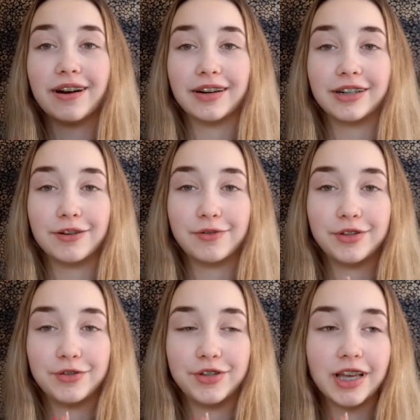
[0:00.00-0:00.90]
are
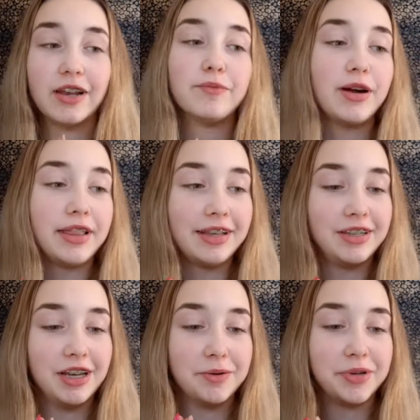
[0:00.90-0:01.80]
going to celebrate
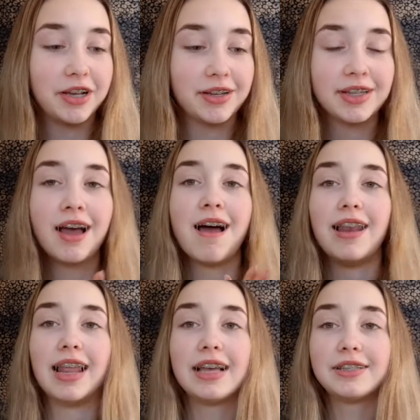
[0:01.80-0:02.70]
this year because
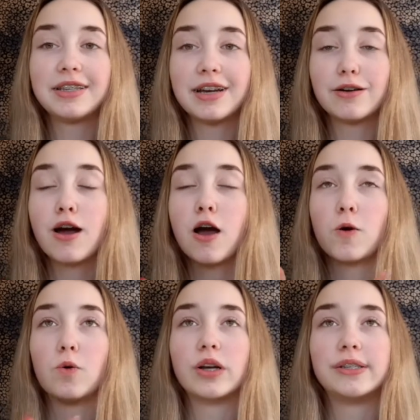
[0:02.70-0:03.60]
last year
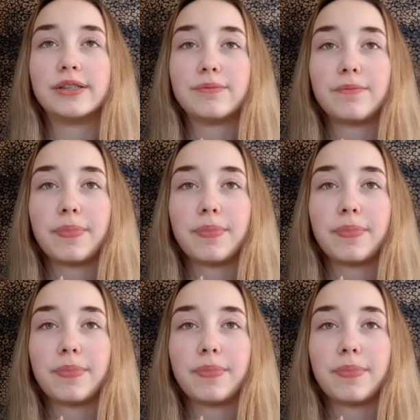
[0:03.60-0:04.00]
was